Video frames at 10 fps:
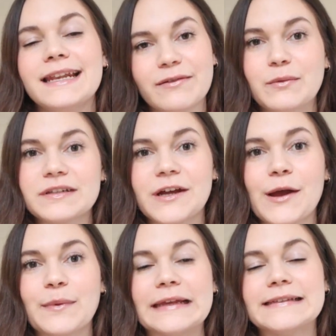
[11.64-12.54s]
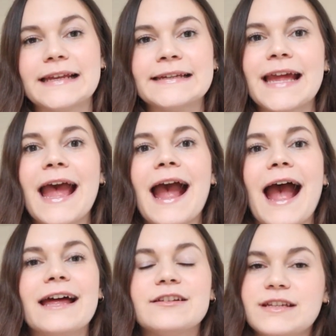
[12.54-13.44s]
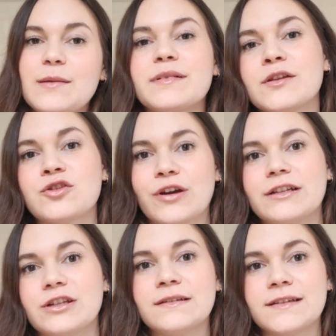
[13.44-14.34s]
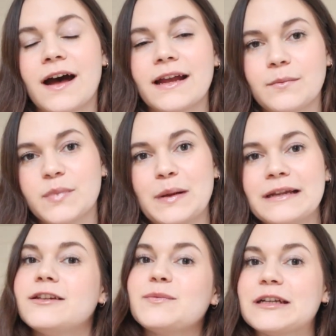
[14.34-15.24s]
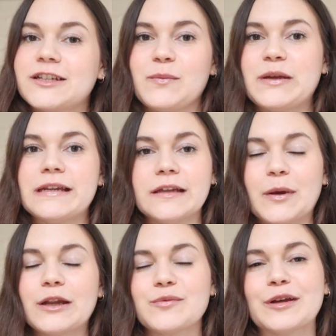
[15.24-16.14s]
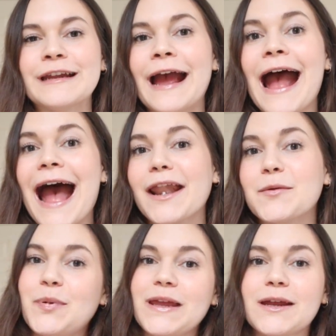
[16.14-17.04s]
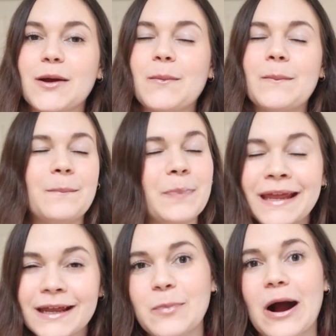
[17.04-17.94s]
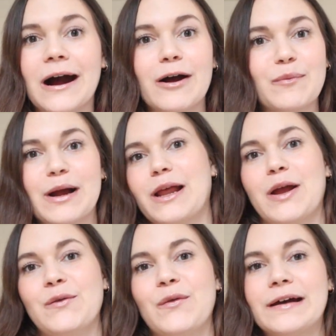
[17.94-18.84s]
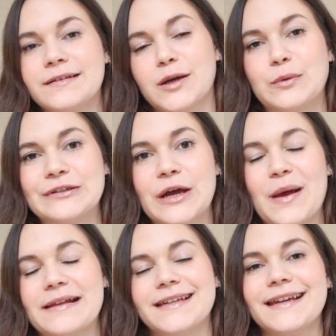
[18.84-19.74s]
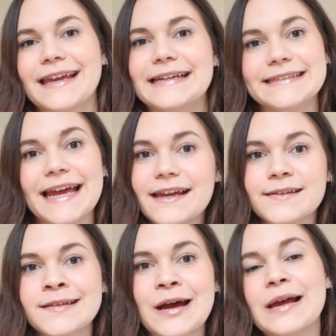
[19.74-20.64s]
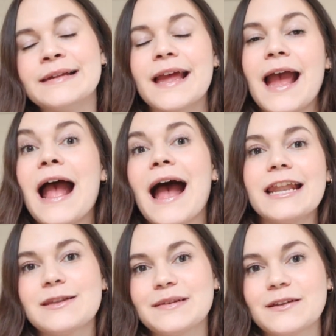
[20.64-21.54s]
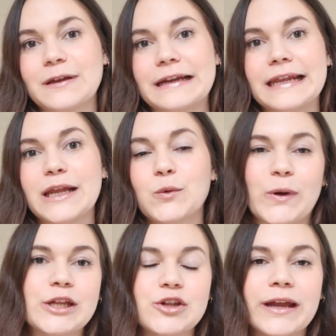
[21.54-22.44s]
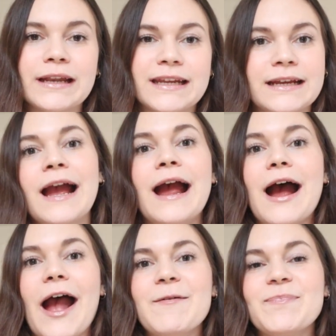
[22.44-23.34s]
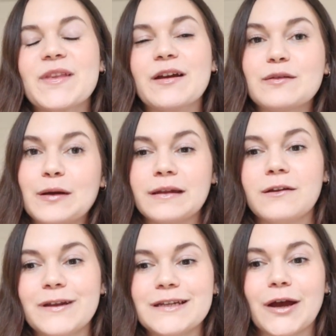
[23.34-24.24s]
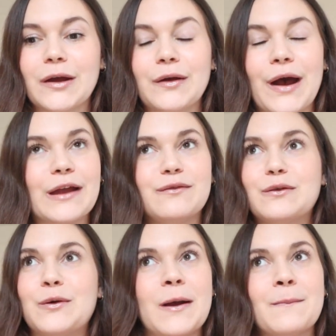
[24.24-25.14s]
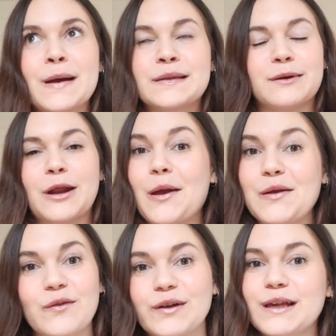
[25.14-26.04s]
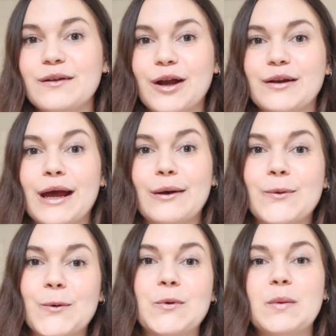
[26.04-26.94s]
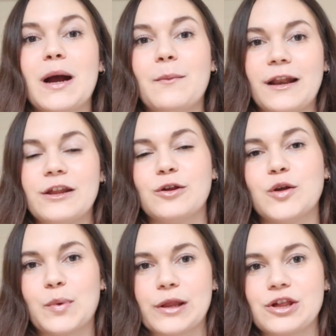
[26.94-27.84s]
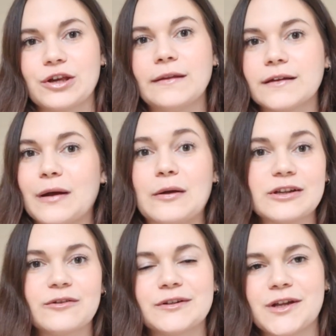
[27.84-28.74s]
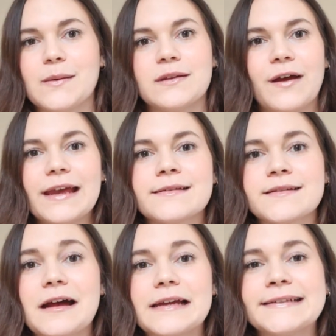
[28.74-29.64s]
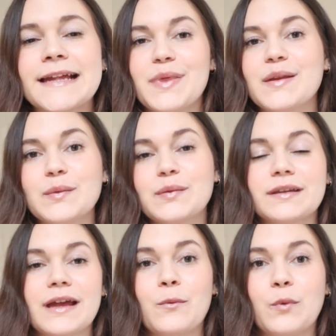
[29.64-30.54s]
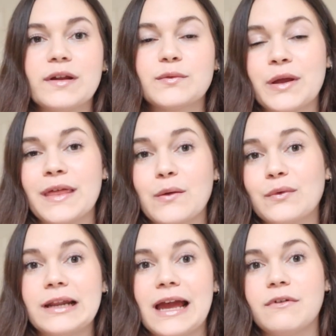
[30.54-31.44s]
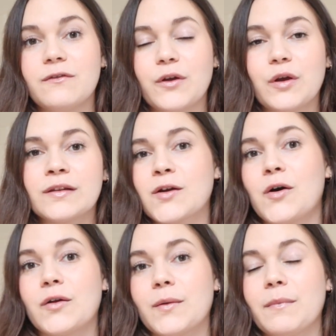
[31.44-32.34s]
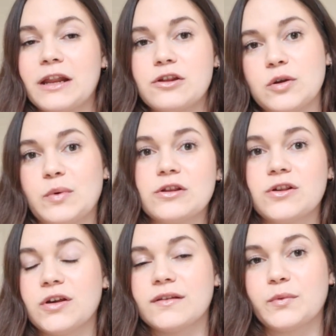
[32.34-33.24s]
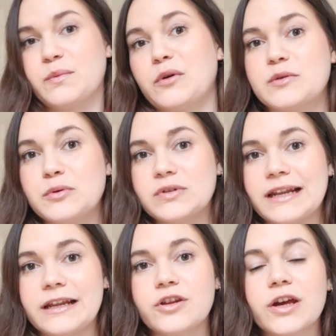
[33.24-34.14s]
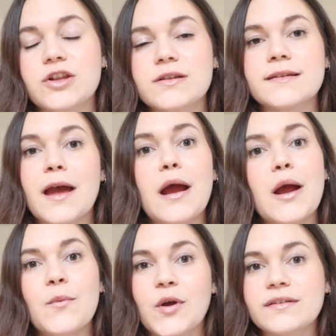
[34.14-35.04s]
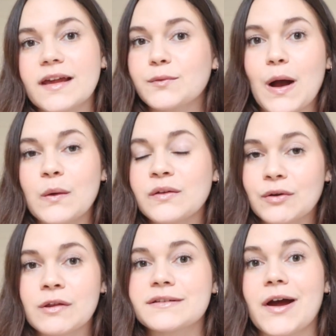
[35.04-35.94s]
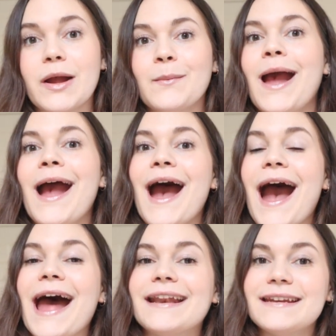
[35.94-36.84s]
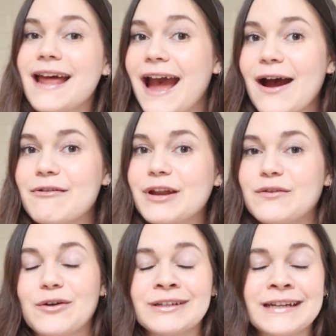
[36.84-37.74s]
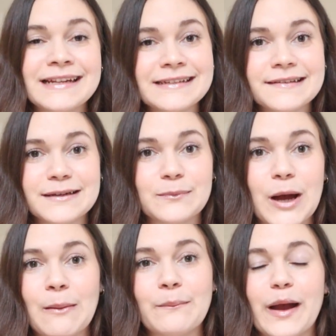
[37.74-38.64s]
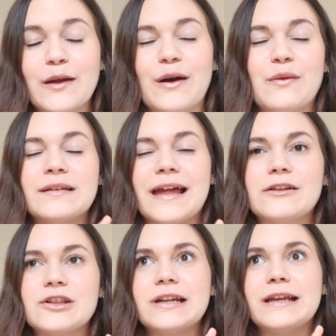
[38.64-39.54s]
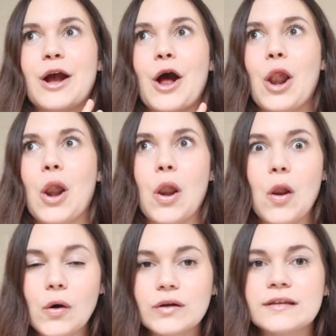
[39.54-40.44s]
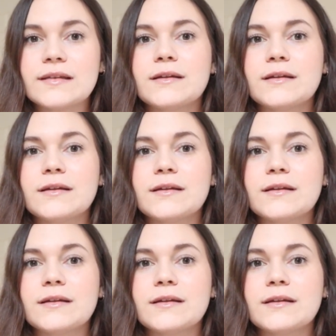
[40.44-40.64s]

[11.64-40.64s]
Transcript: living with diabetes, and the tips and strategies that I implement into my diabetes management. And a big big part of my life as a type one diabetic is exercise, and specifically weight training. Um, so I did a video, I feel it must have been over a year ago now, all about managing your blood sugars around different types of exercise, but this was, was with a really heavy focus on managing your blood sugars with multiple daily injections, because that's what I was on at the time. And now that I've got an insulin pump, I found there's actually a lot,